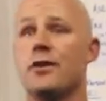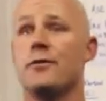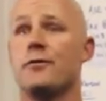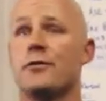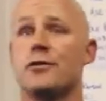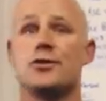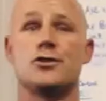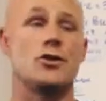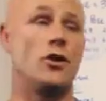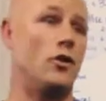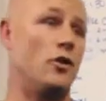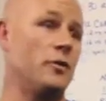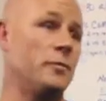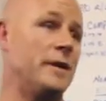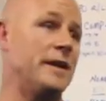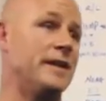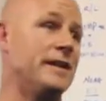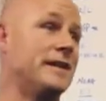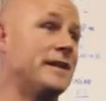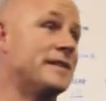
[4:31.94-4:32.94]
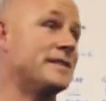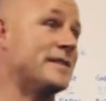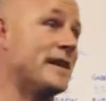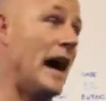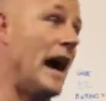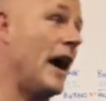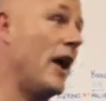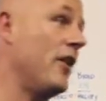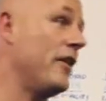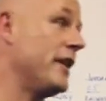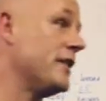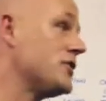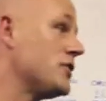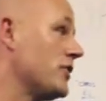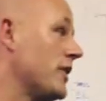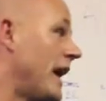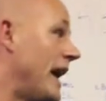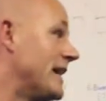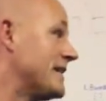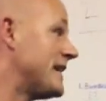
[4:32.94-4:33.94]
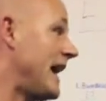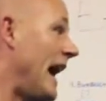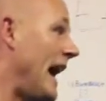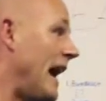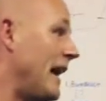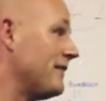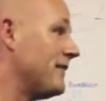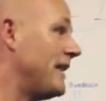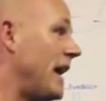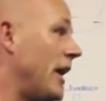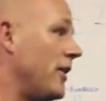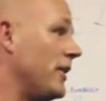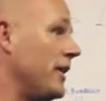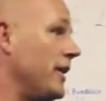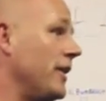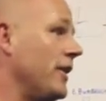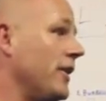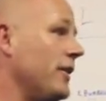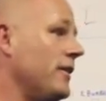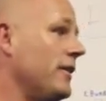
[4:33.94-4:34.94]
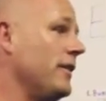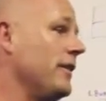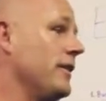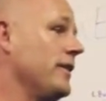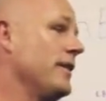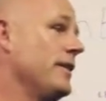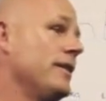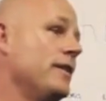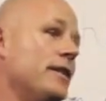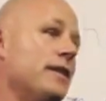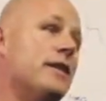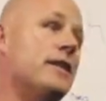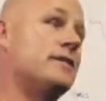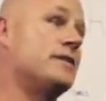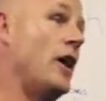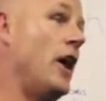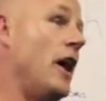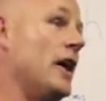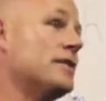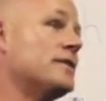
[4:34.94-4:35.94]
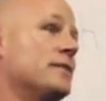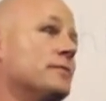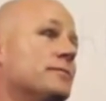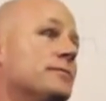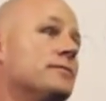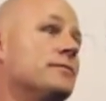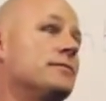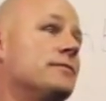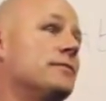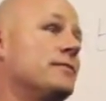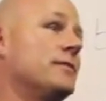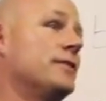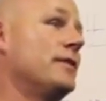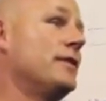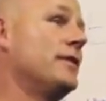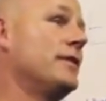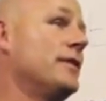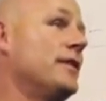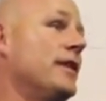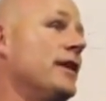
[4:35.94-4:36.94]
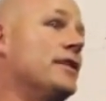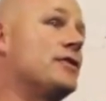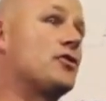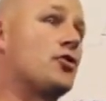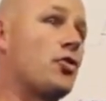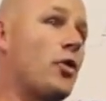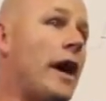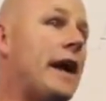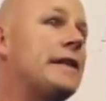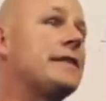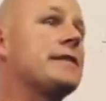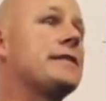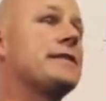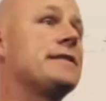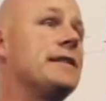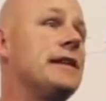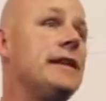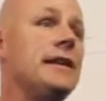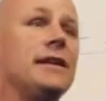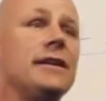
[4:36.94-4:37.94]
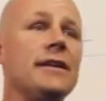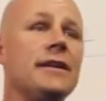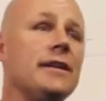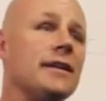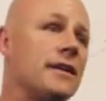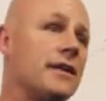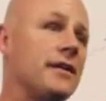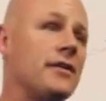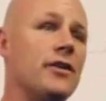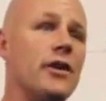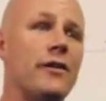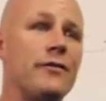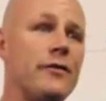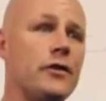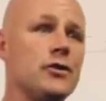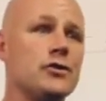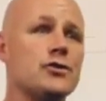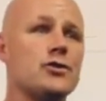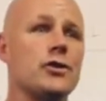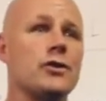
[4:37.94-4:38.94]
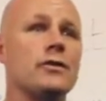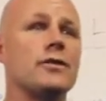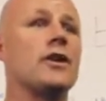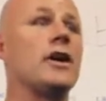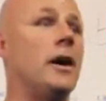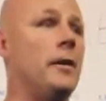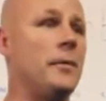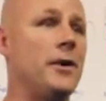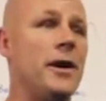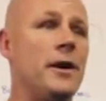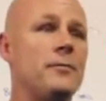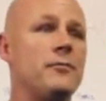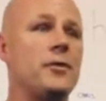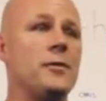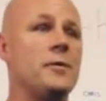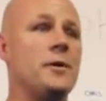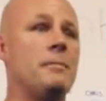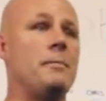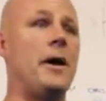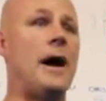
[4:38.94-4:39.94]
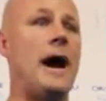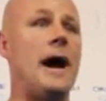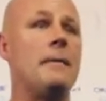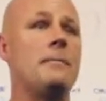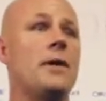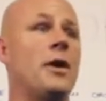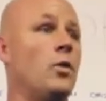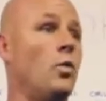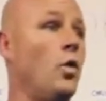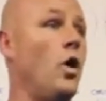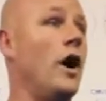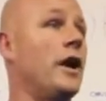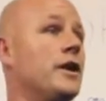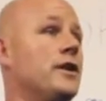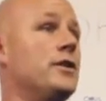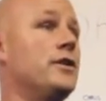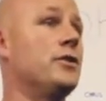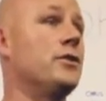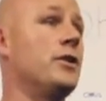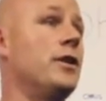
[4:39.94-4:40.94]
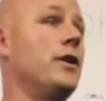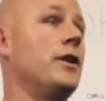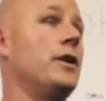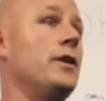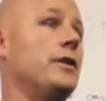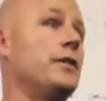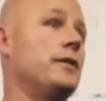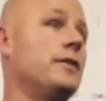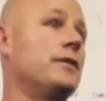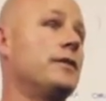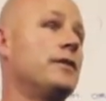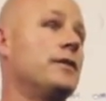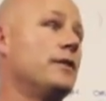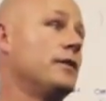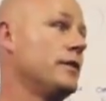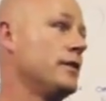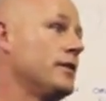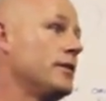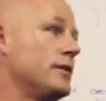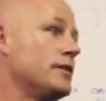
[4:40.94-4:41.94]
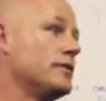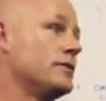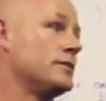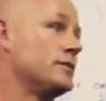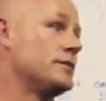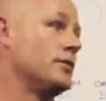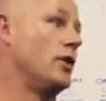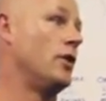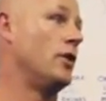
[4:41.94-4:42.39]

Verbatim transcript: you for showing me the desire that you guys have down here. It's awesome. It's great to see the future coming up from the pipe and wanting to do good. So,